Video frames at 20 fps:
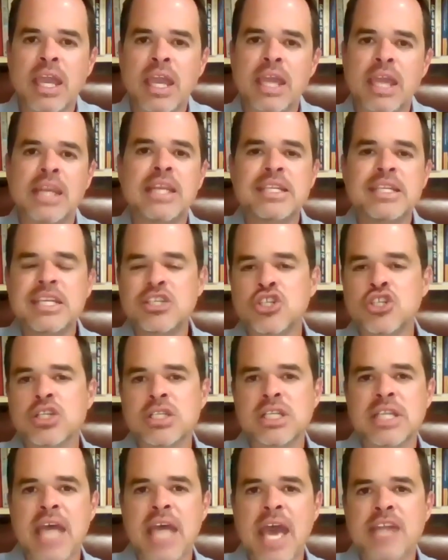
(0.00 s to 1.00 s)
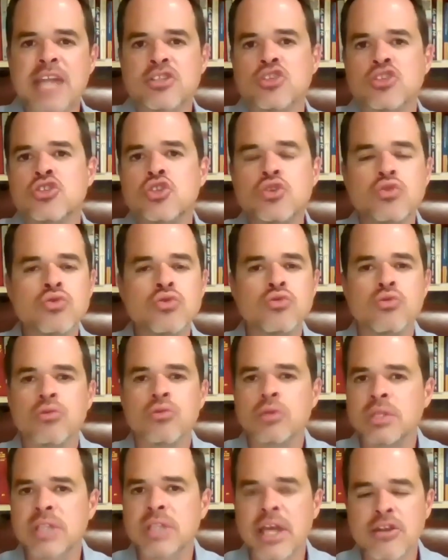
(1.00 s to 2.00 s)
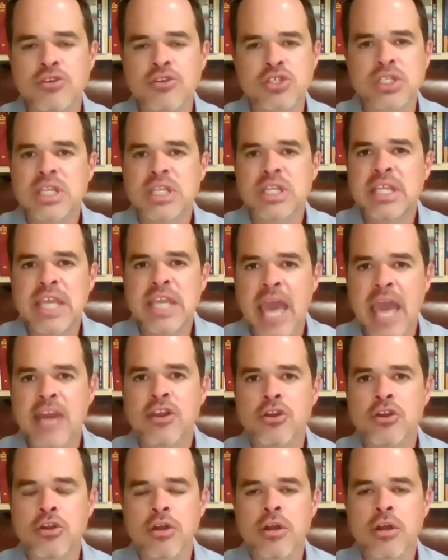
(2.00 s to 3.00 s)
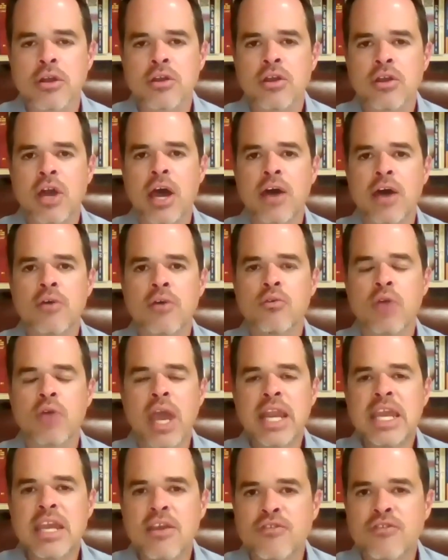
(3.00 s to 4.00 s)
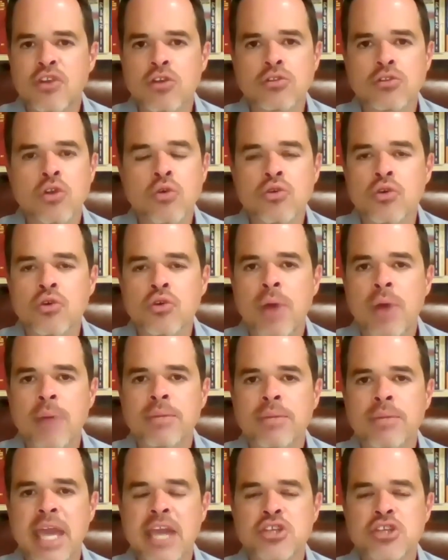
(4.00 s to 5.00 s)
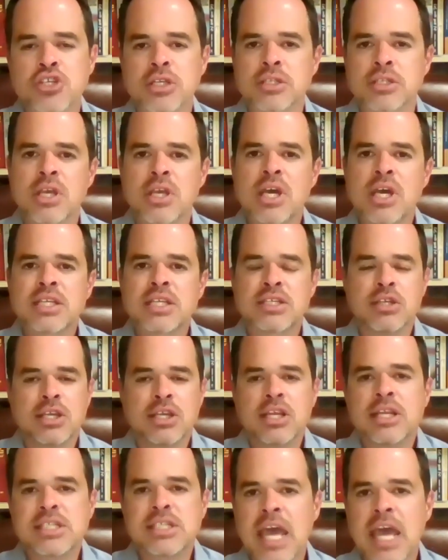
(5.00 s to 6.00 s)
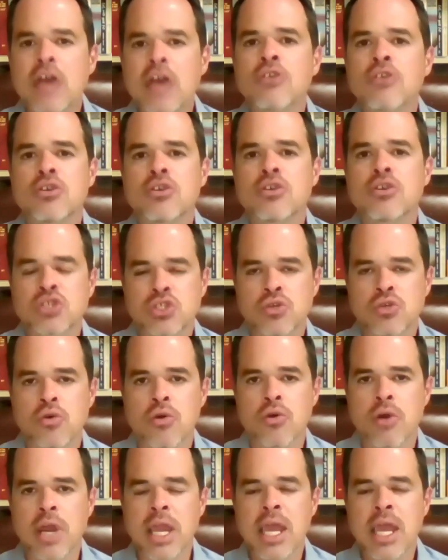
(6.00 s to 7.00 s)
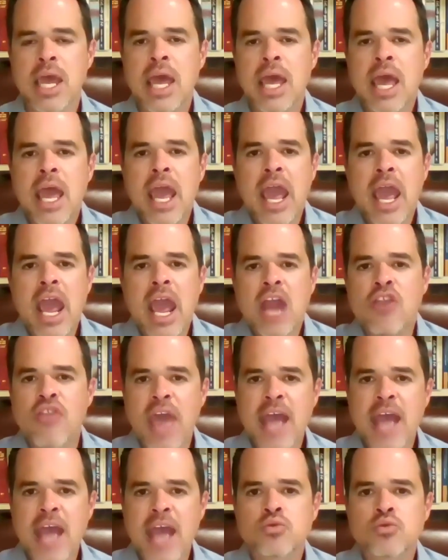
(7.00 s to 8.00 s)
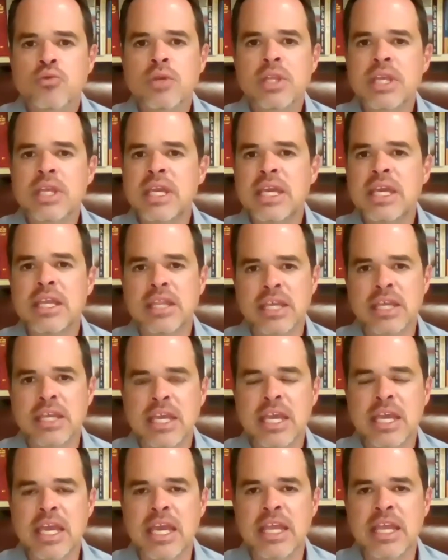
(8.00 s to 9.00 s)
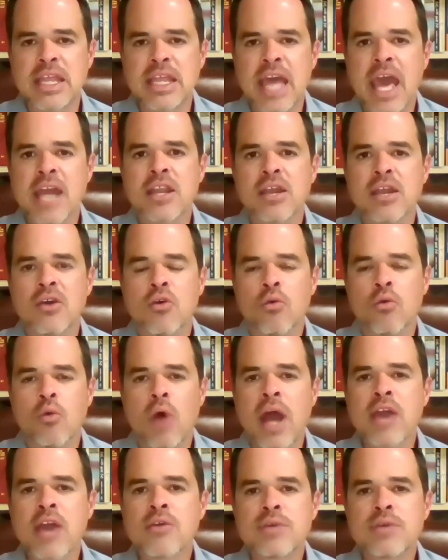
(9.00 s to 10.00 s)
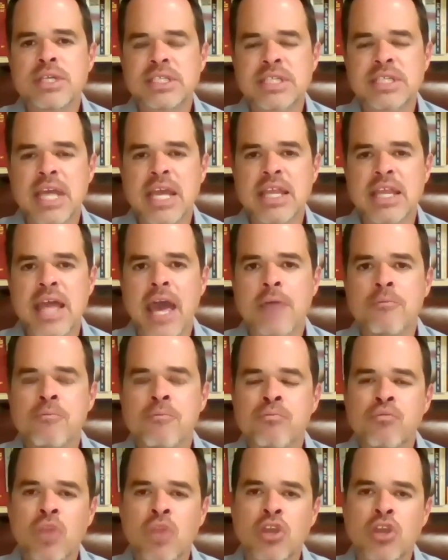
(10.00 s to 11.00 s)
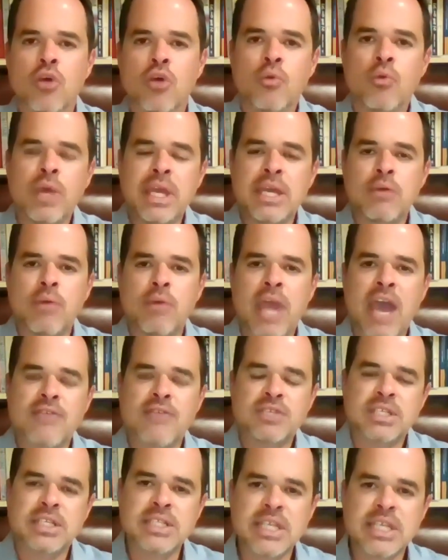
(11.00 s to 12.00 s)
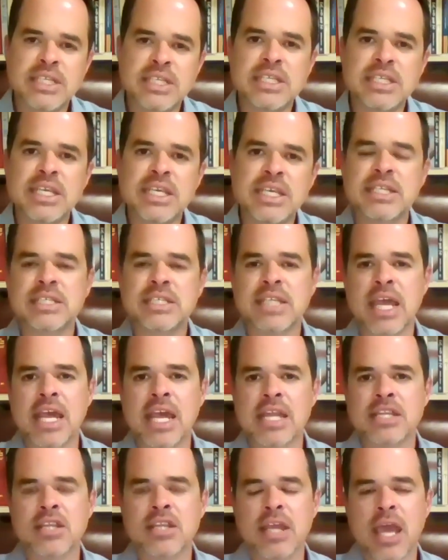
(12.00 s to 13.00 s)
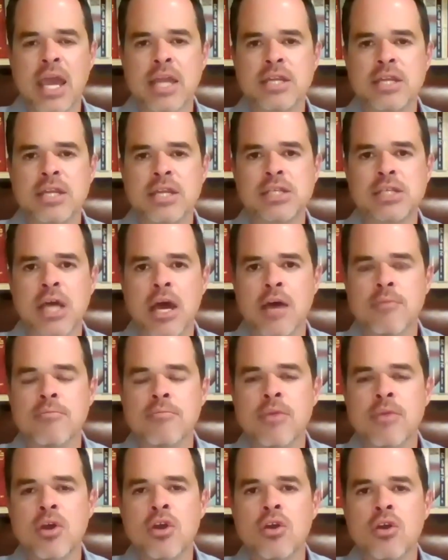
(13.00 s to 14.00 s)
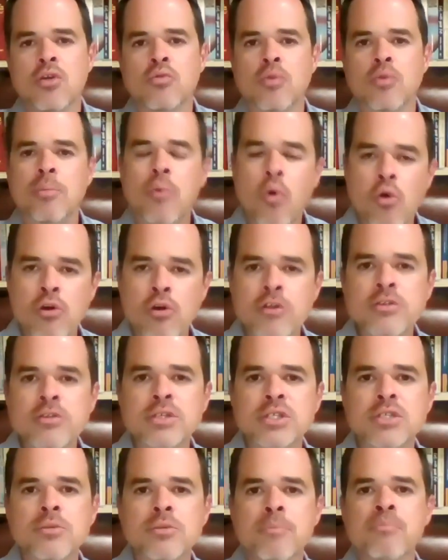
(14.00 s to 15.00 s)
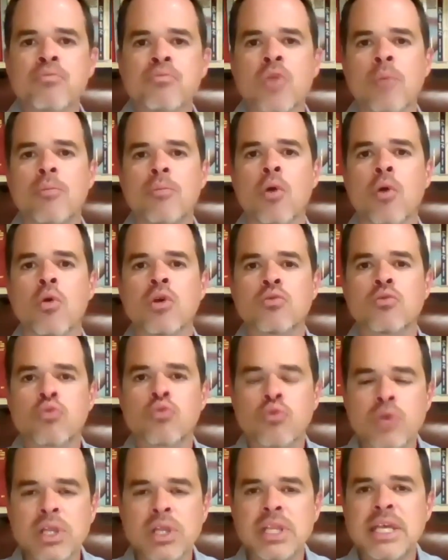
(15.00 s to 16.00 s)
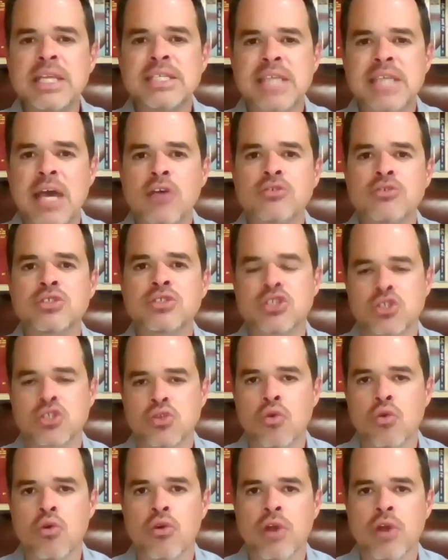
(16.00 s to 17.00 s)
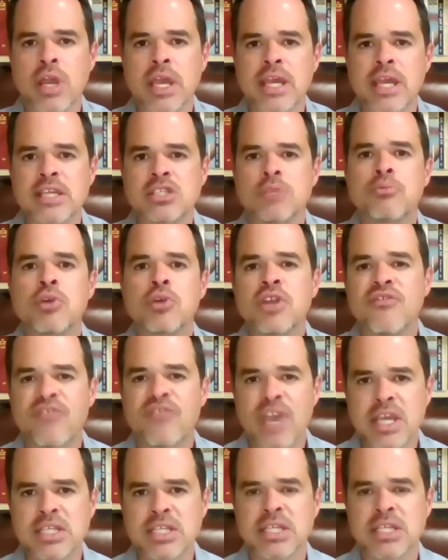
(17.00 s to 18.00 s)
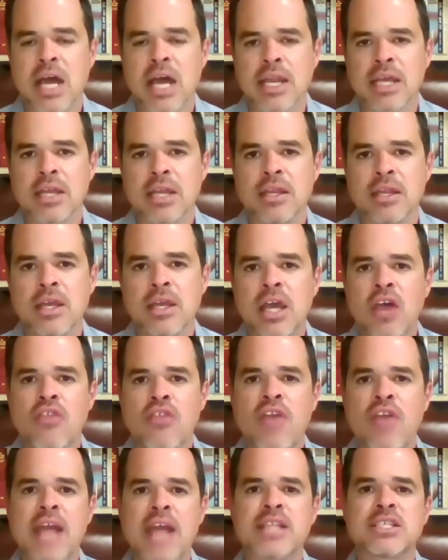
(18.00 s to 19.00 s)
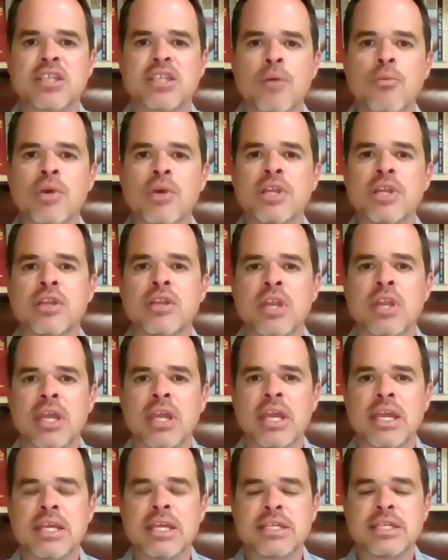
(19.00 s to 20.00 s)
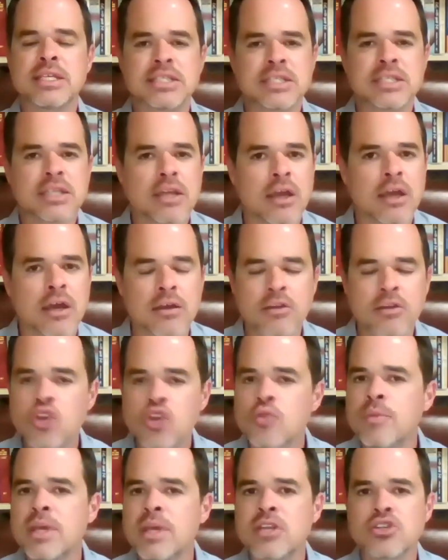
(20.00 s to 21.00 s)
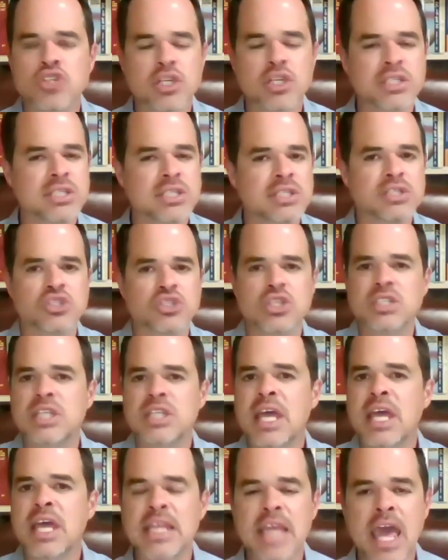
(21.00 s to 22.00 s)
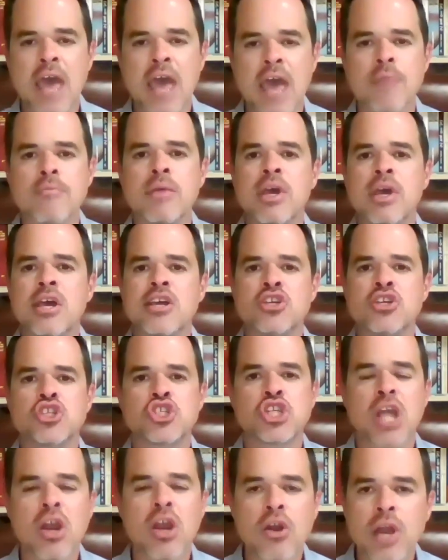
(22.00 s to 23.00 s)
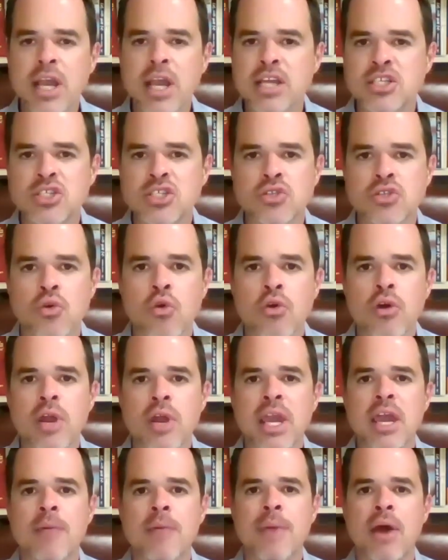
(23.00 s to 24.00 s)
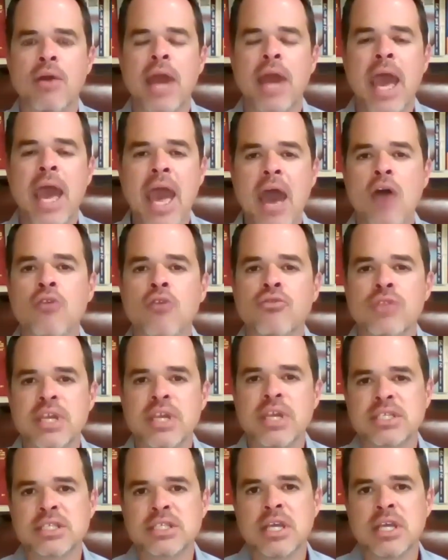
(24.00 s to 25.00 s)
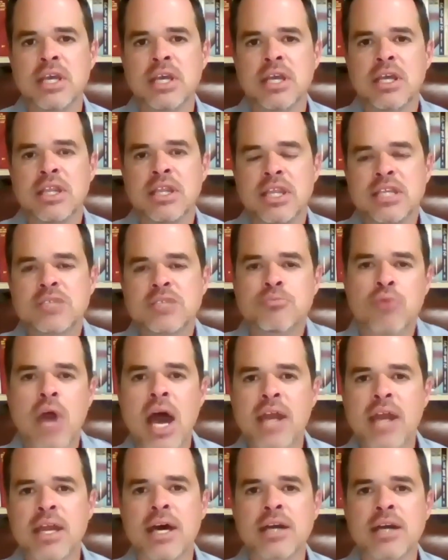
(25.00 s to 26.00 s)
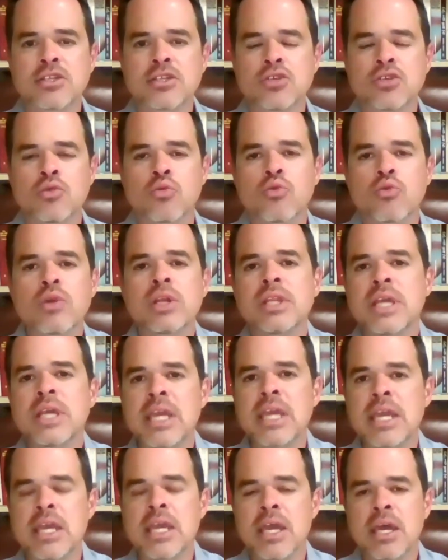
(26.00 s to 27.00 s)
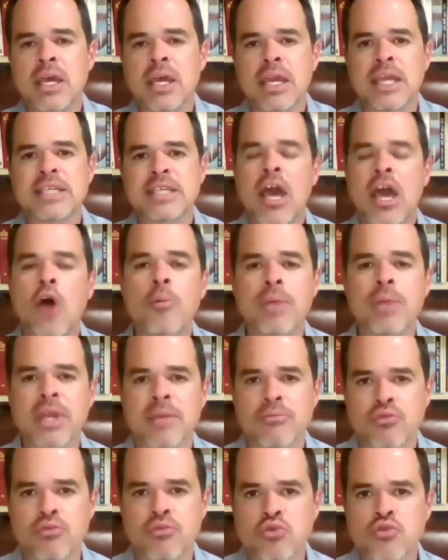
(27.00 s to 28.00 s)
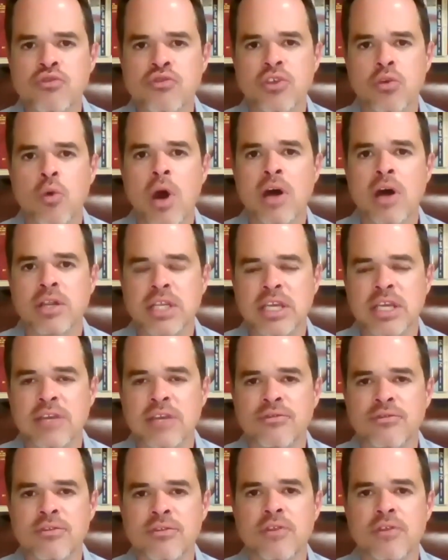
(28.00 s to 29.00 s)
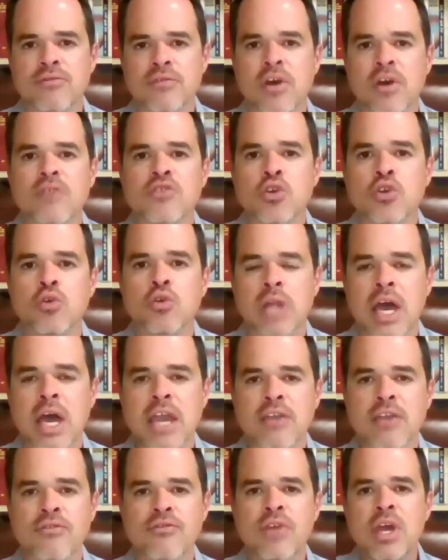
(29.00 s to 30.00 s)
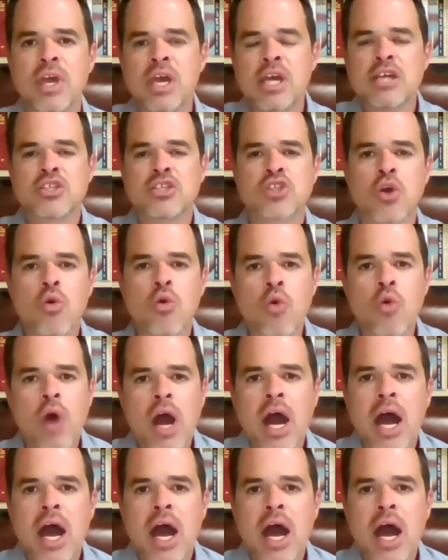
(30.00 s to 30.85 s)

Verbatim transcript: In addition to that, to do letters to the editor uh, any of your local publications to tell your story. And that's really the key that I always say that, you know, we, we have statistics and, and um, reports, but what really tells the story is you put a face on it that someone is uh, human, just, just like them, sharing a story about how this, this product really is helping improve the quality of, of, of your life. So